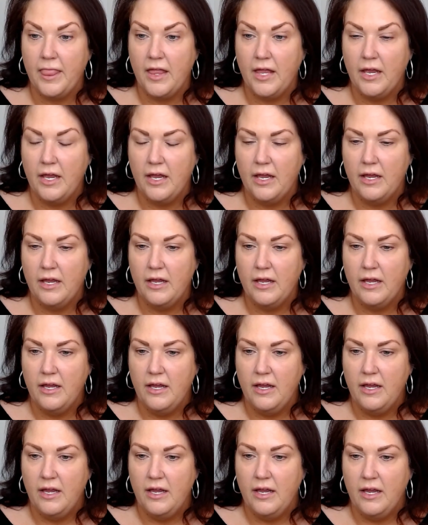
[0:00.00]

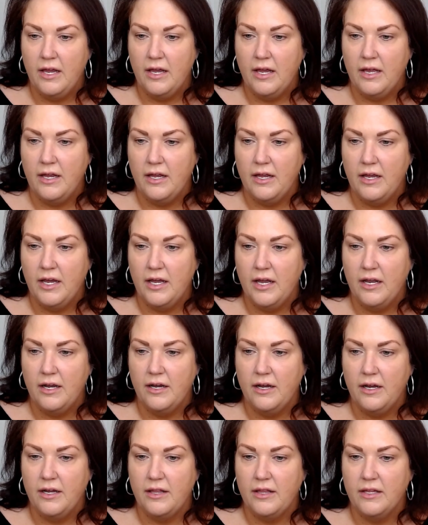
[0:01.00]

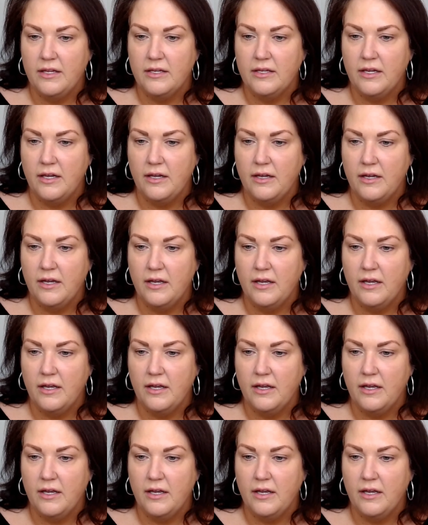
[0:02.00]
No one is speaking in this clip.